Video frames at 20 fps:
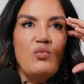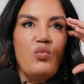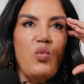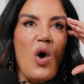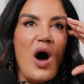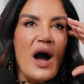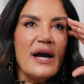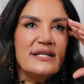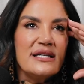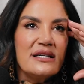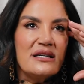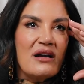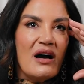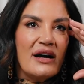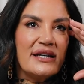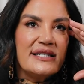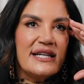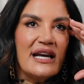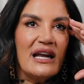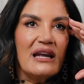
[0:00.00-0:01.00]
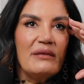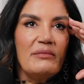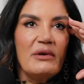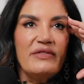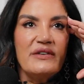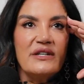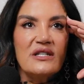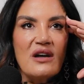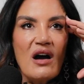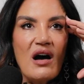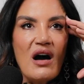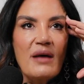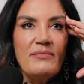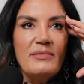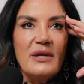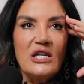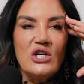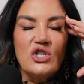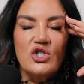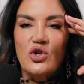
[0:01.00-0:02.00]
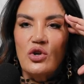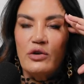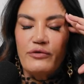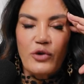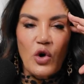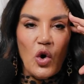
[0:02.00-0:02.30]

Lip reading: why didn't I tell him at the time that he should have